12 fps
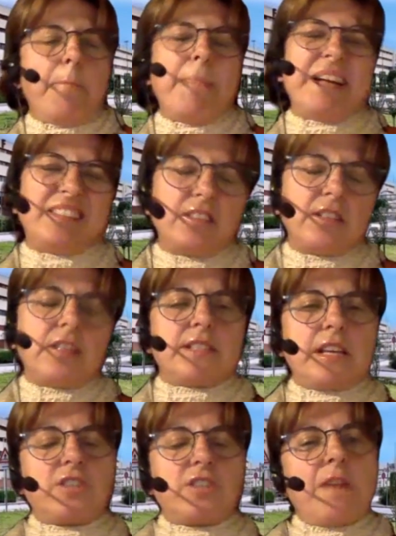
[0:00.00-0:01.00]
But
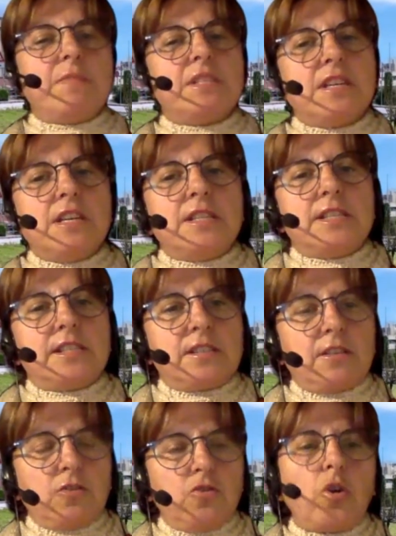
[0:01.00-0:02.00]
sometimes it's
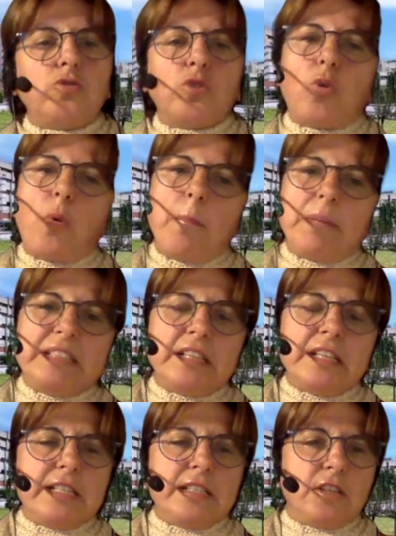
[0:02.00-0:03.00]
not
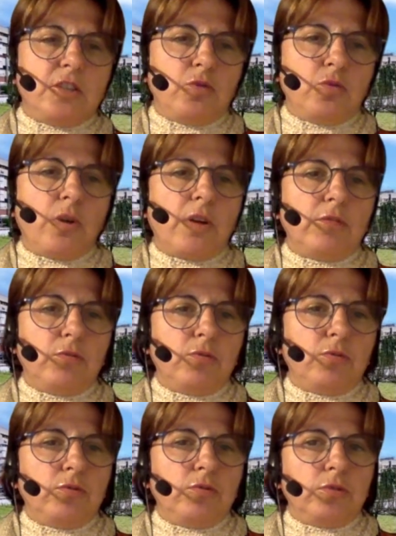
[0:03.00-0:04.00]
completely easy to
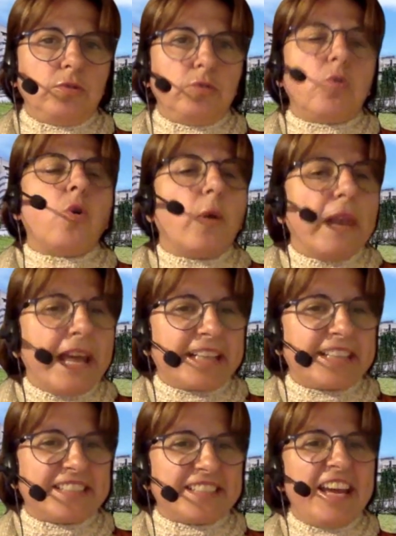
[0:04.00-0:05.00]

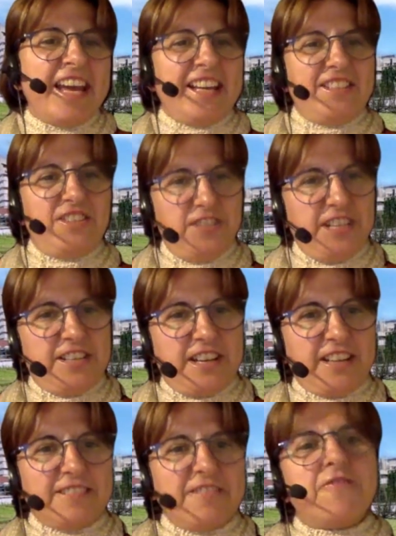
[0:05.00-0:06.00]
collect the
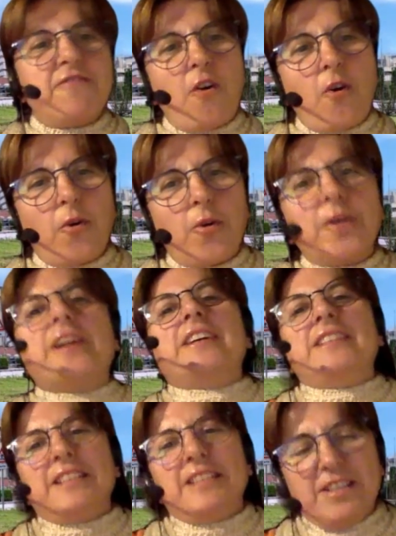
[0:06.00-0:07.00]
data
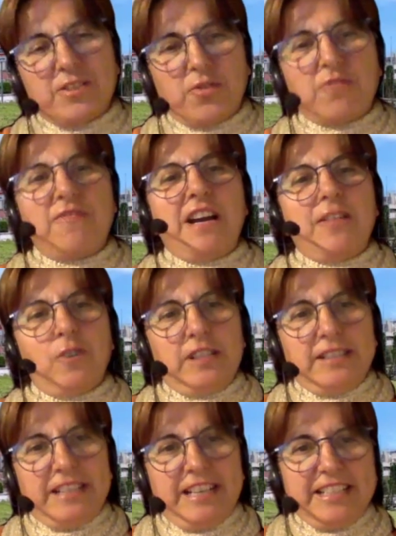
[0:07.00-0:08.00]
for the survival
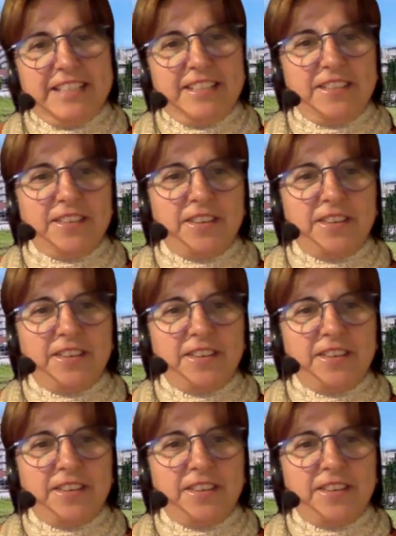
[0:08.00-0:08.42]
analysis.